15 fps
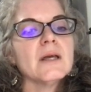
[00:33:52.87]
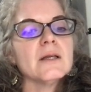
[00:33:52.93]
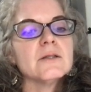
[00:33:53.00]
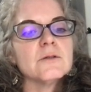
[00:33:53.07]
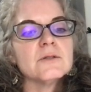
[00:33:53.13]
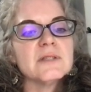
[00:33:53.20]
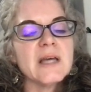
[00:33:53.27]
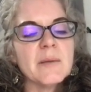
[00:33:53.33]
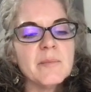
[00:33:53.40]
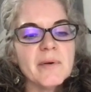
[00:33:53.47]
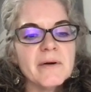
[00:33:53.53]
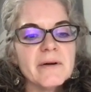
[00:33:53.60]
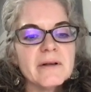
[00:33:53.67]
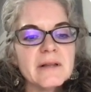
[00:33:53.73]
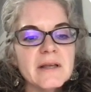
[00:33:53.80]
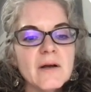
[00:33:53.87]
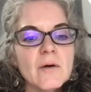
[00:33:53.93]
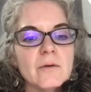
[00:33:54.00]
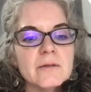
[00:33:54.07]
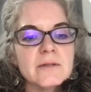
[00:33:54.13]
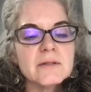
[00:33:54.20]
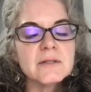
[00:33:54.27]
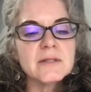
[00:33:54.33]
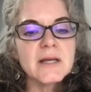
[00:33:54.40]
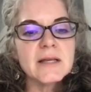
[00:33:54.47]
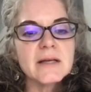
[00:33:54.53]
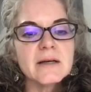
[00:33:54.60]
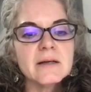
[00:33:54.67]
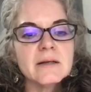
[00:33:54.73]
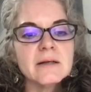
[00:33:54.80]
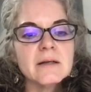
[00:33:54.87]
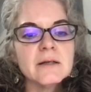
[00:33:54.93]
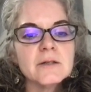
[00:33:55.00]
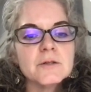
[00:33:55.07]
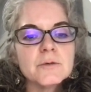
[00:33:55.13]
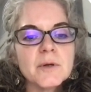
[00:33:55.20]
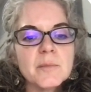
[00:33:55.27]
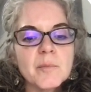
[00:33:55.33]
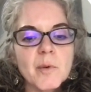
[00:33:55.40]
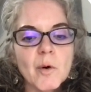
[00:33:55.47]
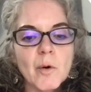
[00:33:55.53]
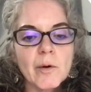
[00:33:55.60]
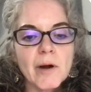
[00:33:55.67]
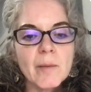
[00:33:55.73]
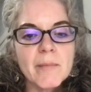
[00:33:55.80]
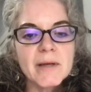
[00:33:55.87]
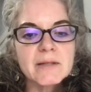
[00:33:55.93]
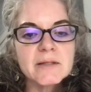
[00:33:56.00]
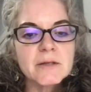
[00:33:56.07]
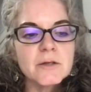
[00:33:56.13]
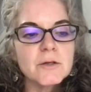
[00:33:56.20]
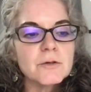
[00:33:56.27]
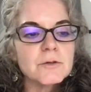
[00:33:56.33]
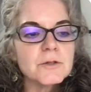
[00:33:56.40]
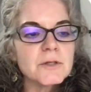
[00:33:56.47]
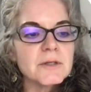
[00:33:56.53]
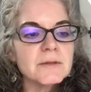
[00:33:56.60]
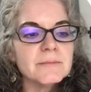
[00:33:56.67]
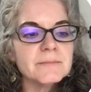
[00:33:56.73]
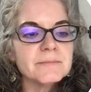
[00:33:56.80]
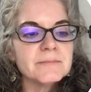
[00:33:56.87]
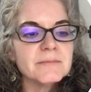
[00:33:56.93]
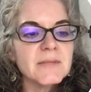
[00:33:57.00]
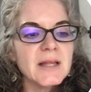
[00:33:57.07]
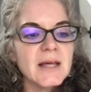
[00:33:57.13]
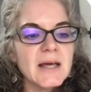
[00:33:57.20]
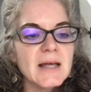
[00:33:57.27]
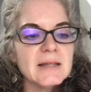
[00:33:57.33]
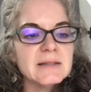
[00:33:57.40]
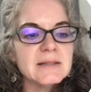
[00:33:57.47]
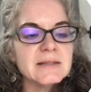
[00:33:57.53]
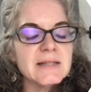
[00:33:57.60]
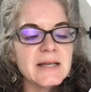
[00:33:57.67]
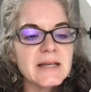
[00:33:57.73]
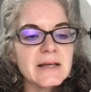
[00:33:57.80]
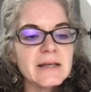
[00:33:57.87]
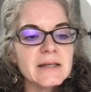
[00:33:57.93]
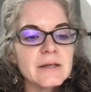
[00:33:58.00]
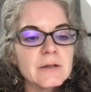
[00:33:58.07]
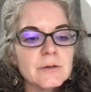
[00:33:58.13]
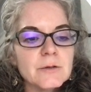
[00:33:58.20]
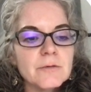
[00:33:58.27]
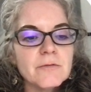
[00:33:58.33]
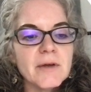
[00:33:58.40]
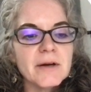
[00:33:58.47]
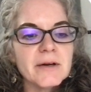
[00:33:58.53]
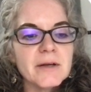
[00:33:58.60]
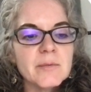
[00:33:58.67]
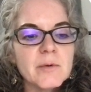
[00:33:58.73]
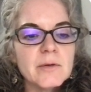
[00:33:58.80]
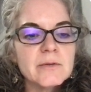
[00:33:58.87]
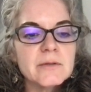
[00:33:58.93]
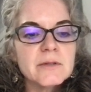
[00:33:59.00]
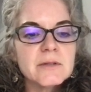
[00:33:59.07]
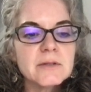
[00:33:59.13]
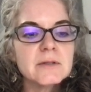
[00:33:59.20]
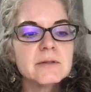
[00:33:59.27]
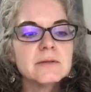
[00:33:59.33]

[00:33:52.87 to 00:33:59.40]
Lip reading: So it temporarily holds data during program execution. The data can include variables,